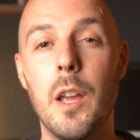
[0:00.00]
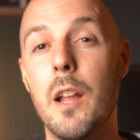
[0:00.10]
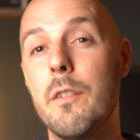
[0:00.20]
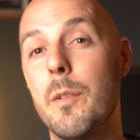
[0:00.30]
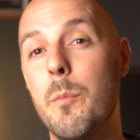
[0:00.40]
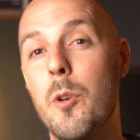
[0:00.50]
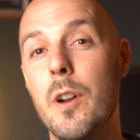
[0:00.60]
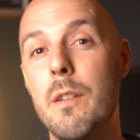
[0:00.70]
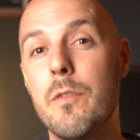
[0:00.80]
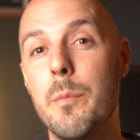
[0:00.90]
And for
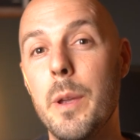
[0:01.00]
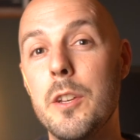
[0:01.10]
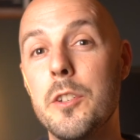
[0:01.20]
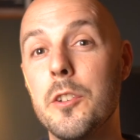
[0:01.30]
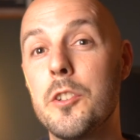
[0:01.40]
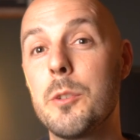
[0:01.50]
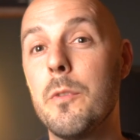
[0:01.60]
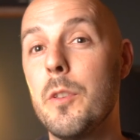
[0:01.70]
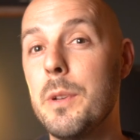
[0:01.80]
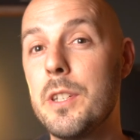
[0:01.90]
more information on some
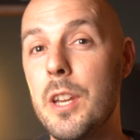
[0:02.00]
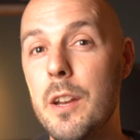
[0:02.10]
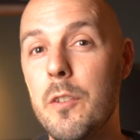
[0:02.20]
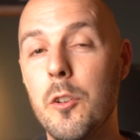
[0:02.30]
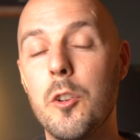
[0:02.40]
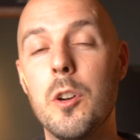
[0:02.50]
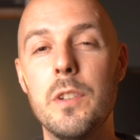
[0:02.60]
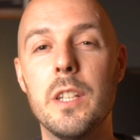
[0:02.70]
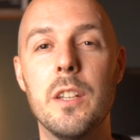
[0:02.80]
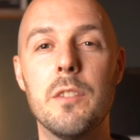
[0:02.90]
of the material
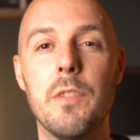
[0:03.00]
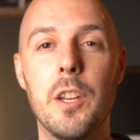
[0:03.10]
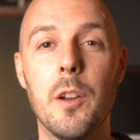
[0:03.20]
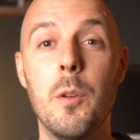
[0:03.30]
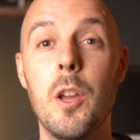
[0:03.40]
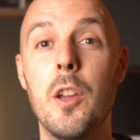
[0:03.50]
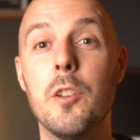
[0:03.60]
covered in this video,